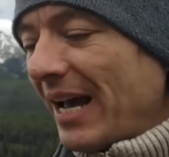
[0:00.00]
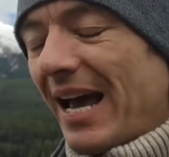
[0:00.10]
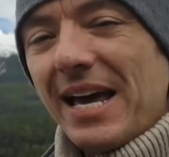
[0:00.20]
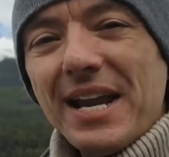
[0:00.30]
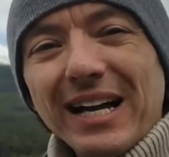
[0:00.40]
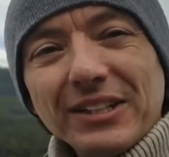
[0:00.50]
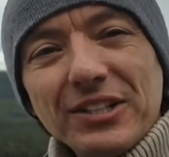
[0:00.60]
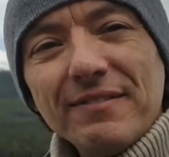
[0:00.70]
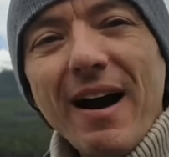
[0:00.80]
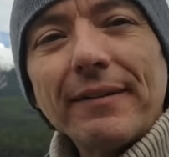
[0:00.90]
and
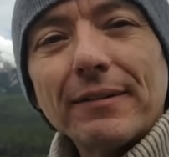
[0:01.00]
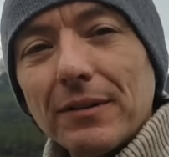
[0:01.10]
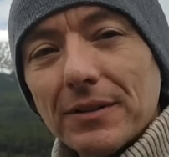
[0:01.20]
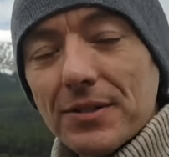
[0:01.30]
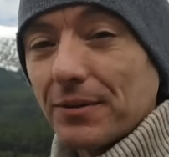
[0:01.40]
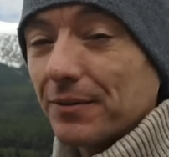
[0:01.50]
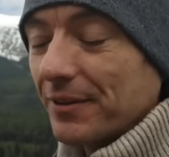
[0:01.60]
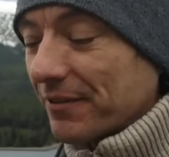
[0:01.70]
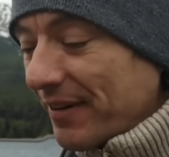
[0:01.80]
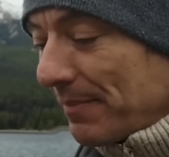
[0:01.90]
antiviral. So
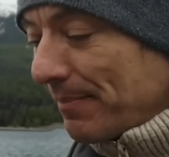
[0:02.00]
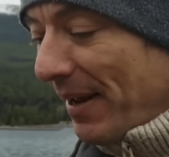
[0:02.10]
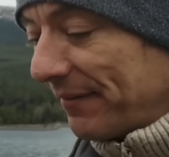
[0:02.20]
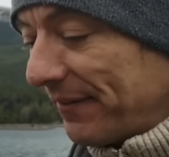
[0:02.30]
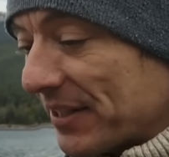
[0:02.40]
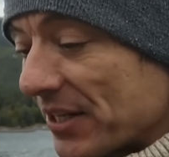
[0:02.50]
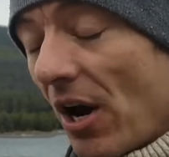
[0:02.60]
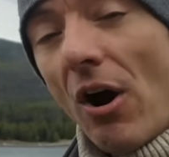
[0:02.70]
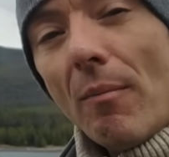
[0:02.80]
great benefits.